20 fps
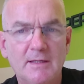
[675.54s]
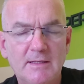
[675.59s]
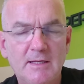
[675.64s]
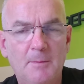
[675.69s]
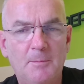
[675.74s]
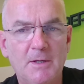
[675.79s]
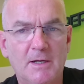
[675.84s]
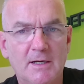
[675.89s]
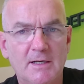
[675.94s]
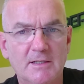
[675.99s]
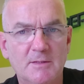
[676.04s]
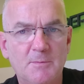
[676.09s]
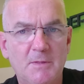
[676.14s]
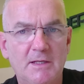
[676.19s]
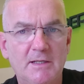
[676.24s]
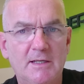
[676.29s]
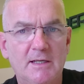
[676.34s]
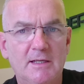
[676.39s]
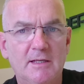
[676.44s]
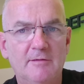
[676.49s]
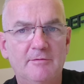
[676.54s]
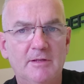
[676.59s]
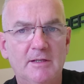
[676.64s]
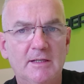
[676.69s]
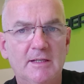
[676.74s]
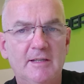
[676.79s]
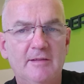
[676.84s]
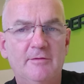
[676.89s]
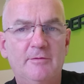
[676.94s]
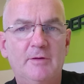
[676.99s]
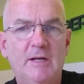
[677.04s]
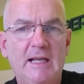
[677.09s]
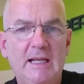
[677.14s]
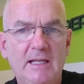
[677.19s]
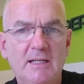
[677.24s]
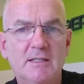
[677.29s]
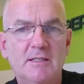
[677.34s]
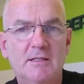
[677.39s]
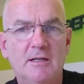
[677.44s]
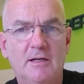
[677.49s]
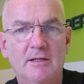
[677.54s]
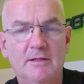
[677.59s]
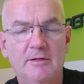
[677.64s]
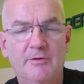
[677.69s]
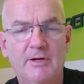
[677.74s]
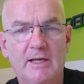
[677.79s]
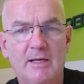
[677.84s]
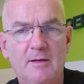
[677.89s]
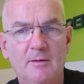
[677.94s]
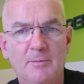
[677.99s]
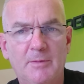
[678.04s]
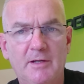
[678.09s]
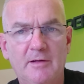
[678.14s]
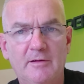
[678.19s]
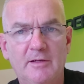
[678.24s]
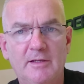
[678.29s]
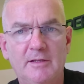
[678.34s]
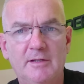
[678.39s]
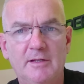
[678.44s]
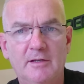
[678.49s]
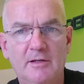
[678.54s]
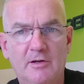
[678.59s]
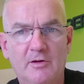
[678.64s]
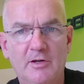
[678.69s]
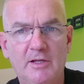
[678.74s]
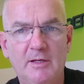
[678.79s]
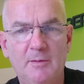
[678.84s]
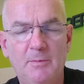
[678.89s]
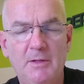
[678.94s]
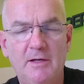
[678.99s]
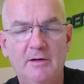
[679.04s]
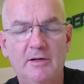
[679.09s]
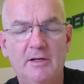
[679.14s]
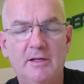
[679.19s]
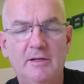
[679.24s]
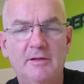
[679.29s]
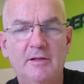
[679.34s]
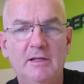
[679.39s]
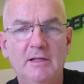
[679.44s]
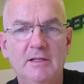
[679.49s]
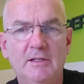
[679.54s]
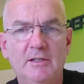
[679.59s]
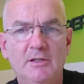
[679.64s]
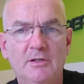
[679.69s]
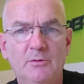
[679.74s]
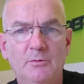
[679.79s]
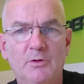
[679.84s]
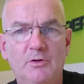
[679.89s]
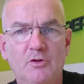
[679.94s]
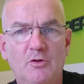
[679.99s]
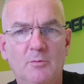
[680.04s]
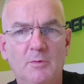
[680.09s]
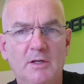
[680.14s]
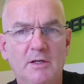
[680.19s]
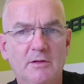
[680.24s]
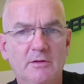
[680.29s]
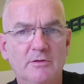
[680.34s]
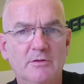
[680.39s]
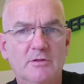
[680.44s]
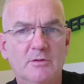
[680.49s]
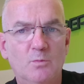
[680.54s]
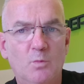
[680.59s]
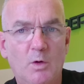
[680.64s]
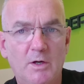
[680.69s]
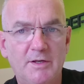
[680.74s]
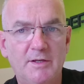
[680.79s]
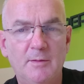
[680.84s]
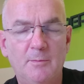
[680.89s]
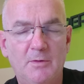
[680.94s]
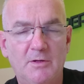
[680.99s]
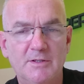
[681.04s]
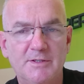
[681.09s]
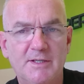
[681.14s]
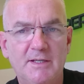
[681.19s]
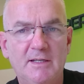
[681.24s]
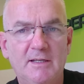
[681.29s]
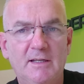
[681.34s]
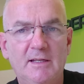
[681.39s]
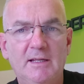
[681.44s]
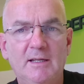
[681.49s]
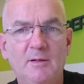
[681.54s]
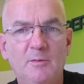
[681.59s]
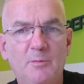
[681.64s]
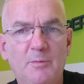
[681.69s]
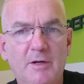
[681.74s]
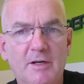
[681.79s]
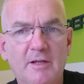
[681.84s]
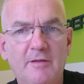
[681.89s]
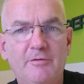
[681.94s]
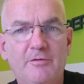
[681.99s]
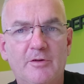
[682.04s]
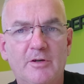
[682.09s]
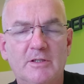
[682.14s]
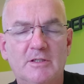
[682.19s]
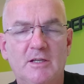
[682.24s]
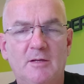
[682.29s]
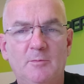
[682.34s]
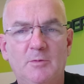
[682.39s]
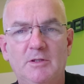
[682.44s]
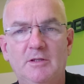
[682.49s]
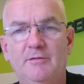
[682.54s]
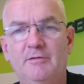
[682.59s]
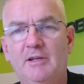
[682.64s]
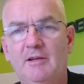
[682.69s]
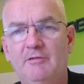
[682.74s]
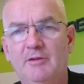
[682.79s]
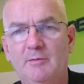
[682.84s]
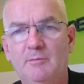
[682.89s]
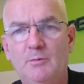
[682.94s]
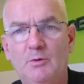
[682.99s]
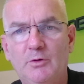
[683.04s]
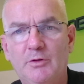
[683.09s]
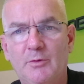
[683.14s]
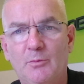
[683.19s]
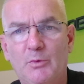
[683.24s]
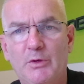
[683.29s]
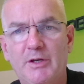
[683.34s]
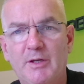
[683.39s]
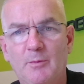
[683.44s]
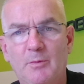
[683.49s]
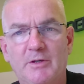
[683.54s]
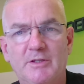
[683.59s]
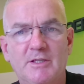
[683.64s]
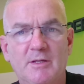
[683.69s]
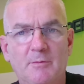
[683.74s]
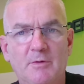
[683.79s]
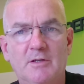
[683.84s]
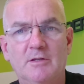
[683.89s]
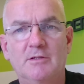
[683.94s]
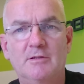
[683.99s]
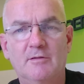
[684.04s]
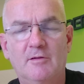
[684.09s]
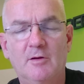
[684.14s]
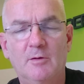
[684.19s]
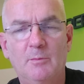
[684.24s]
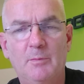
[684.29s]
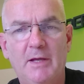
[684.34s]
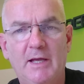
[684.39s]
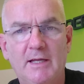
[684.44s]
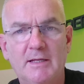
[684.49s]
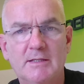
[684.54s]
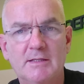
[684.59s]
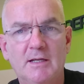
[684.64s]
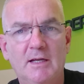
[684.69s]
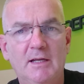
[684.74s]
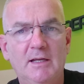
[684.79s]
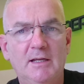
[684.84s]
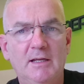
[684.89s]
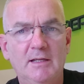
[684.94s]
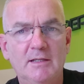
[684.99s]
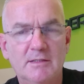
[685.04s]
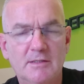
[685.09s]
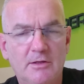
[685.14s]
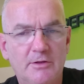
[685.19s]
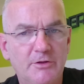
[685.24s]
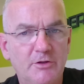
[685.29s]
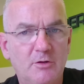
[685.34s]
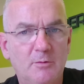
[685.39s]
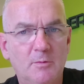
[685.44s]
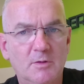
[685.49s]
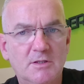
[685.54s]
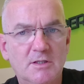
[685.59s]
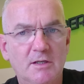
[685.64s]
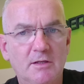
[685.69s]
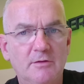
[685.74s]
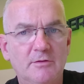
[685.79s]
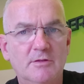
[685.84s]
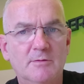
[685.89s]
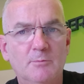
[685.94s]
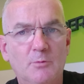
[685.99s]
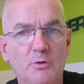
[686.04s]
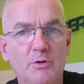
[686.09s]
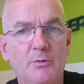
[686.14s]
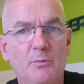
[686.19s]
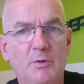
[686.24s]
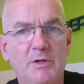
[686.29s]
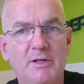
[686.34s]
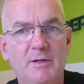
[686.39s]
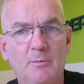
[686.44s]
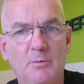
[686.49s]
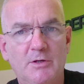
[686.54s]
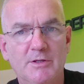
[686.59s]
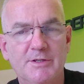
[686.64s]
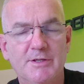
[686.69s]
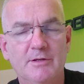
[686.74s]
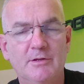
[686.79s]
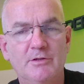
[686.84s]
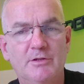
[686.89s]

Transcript: Typically speaking, if you leave inside the rental period, the agreed period, you would normally lose one deposit. But if, for example, you've given more than one deposit because you've got pets, it's not normal to lose more than one deposit.